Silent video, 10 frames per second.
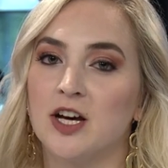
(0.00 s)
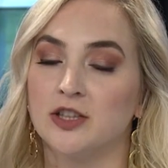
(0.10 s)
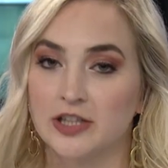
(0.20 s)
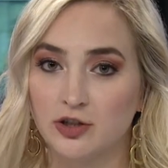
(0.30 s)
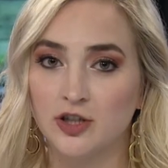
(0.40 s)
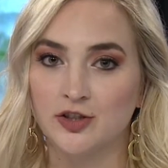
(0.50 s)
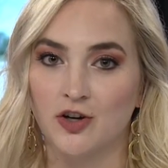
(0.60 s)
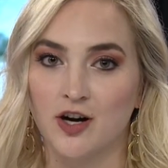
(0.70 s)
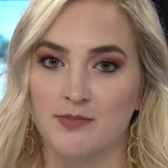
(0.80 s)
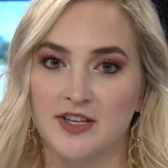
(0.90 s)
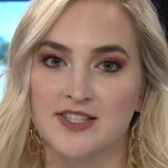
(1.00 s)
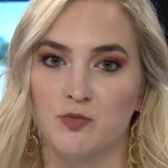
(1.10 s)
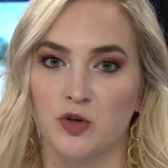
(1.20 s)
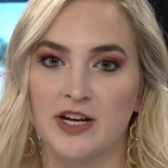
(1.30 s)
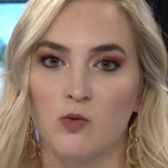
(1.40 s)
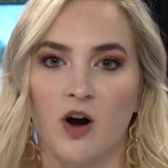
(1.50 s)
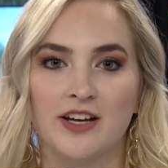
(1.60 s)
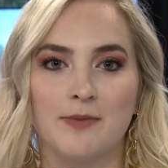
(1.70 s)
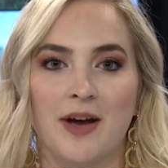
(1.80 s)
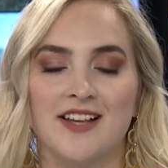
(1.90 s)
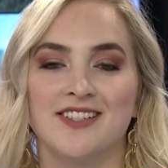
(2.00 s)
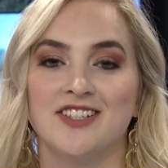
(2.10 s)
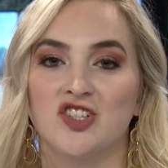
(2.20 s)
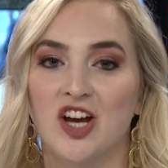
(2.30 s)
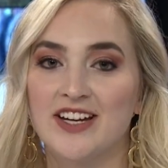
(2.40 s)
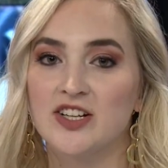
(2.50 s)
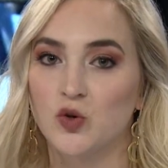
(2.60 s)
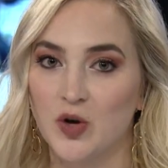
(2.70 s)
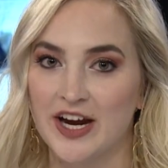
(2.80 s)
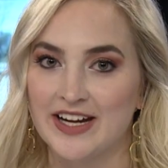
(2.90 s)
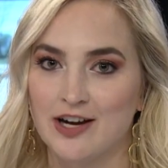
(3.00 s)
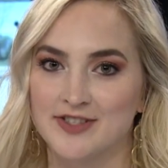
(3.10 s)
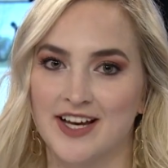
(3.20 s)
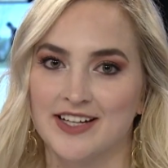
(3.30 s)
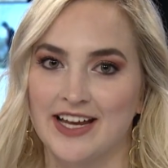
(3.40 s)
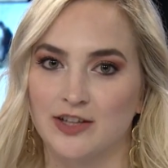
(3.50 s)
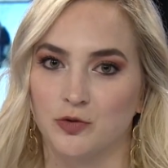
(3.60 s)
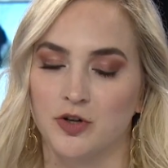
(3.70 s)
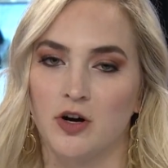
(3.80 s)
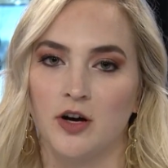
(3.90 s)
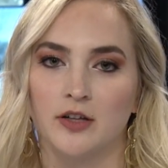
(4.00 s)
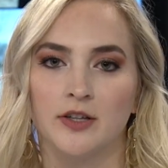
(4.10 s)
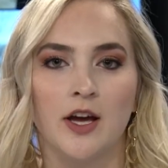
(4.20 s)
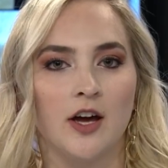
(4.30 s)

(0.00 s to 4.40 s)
a little alarmed this morning walking past a giant crane outside Gaylord Hall.